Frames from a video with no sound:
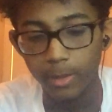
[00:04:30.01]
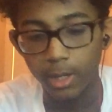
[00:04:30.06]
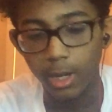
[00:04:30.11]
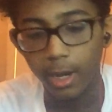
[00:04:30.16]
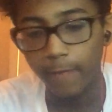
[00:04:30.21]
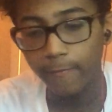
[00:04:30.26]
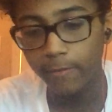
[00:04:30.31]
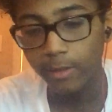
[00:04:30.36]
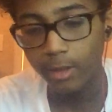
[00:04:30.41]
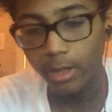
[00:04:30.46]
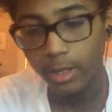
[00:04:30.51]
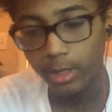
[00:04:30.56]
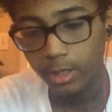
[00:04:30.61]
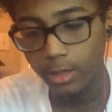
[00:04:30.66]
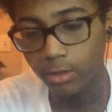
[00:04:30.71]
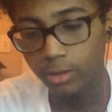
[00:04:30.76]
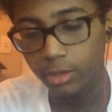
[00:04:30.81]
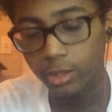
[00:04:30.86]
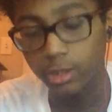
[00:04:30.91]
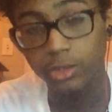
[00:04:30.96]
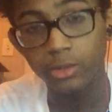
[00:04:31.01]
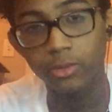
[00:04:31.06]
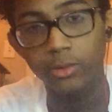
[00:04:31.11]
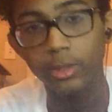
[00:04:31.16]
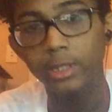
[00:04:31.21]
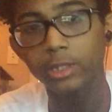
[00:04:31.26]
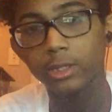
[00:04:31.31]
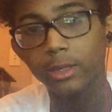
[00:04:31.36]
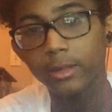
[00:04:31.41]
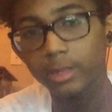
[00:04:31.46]
I feel like you should
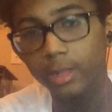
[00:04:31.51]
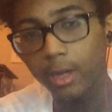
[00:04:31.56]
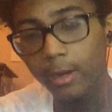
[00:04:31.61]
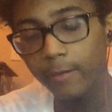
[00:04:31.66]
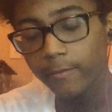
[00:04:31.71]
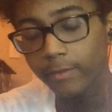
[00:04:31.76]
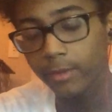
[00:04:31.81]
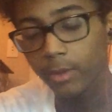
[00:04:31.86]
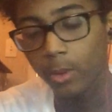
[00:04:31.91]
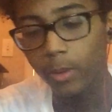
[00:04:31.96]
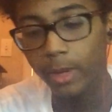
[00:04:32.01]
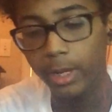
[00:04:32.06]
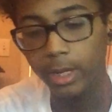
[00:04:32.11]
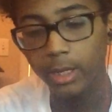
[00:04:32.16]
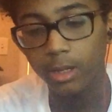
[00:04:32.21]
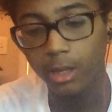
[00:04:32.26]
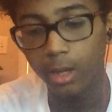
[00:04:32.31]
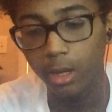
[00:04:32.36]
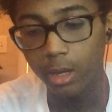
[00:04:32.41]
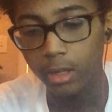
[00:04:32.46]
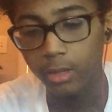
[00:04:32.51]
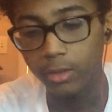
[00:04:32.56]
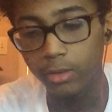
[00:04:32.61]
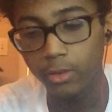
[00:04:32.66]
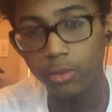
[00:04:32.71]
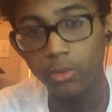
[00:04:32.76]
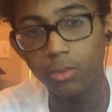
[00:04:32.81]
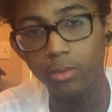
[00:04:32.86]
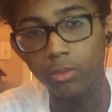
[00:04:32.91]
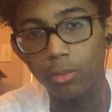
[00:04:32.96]
treat yourself the way
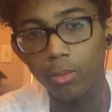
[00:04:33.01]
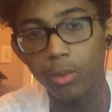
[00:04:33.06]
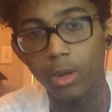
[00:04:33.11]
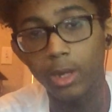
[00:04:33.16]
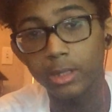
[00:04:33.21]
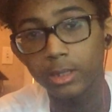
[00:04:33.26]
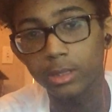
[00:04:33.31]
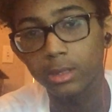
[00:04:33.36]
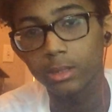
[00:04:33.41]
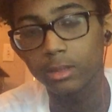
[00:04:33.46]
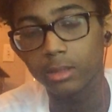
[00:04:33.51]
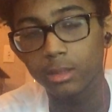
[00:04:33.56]
you want.